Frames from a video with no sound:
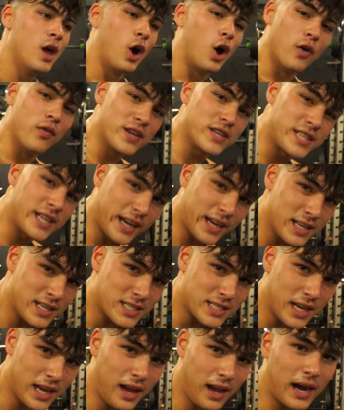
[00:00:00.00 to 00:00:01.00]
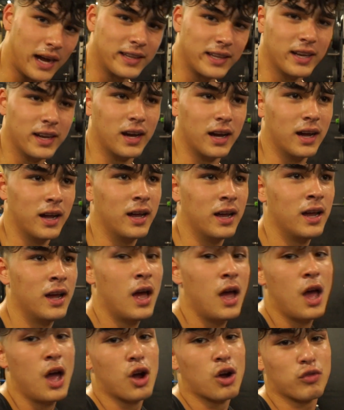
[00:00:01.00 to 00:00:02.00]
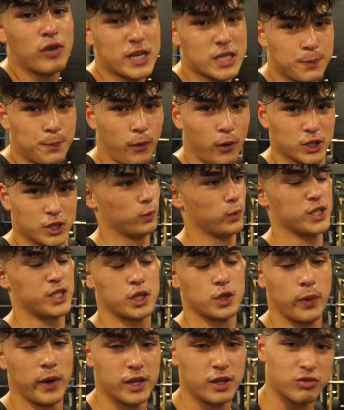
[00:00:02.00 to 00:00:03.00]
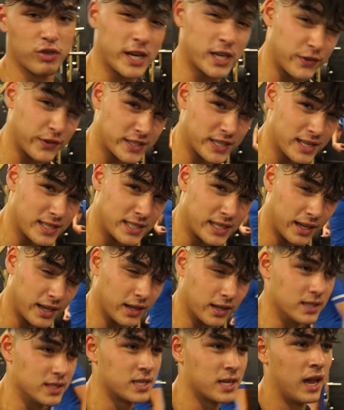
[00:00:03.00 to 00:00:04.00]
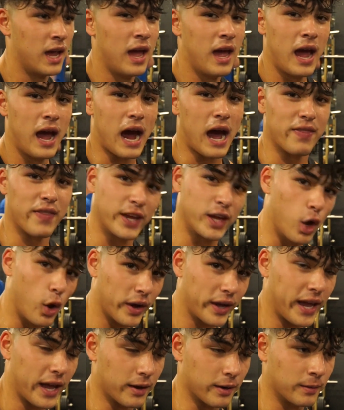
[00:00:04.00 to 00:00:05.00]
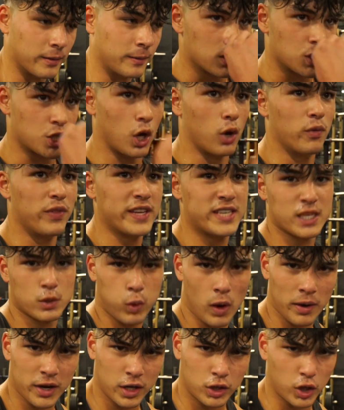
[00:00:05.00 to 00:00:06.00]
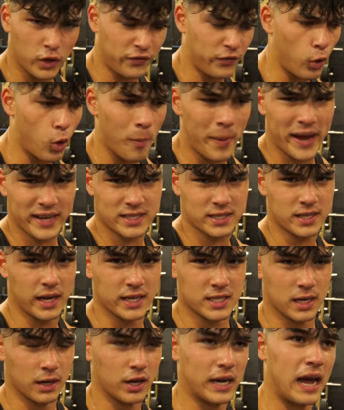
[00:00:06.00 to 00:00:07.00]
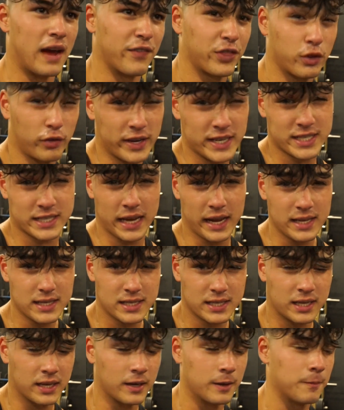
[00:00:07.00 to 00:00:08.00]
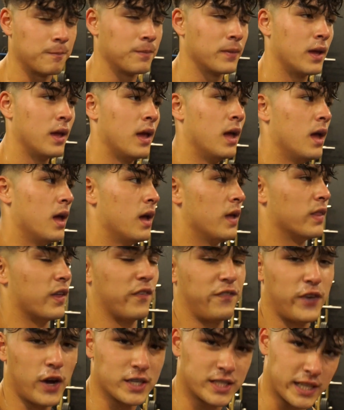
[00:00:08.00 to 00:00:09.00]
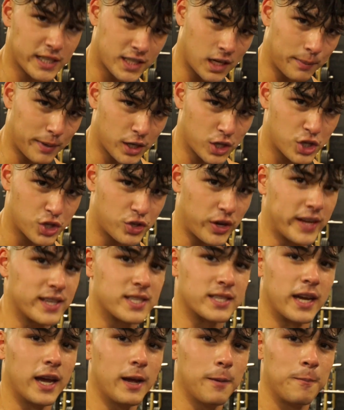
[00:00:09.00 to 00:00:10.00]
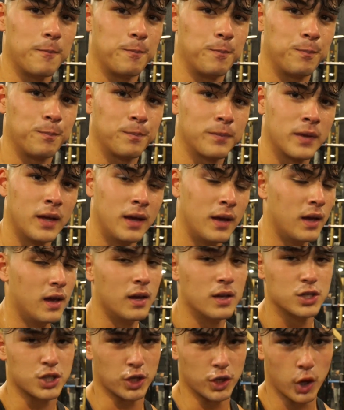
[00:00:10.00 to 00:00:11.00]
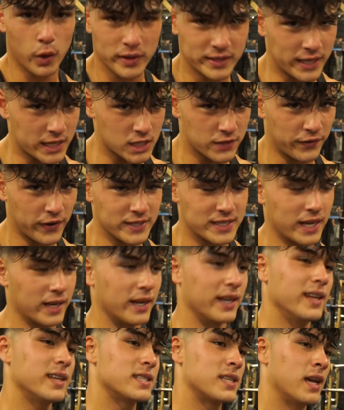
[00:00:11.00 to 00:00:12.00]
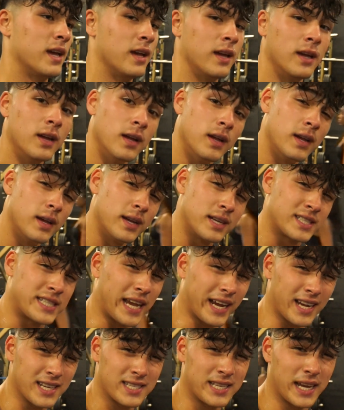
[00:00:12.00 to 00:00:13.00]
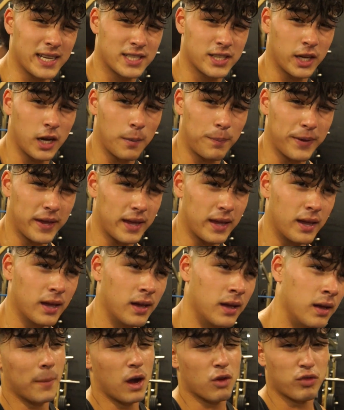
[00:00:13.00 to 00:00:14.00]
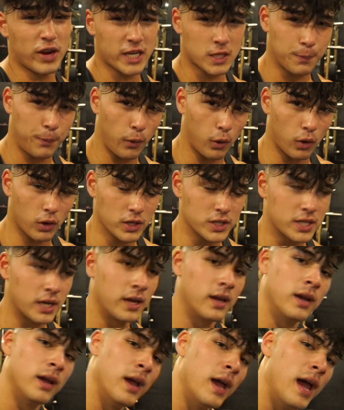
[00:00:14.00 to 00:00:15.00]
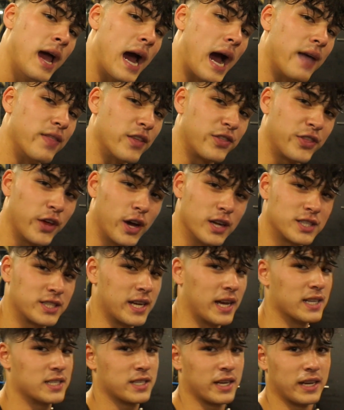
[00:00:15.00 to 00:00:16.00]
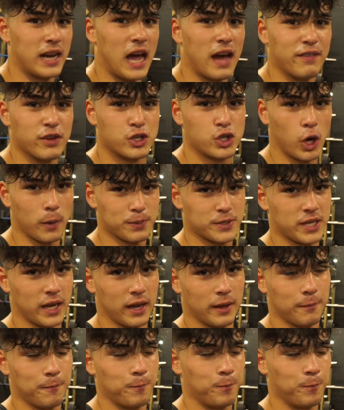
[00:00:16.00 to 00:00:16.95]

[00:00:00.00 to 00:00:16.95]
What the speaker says: on the second set I did a rest pause, which is where you rest for 10 seconds and then go again. So this is what I'm going to do for all my exercises. I'm going to have 3 sets. The first set is going to be a straight set, so no intensifying techniques. Second set is going to be a rest pause, and the third set is going to have a drop set.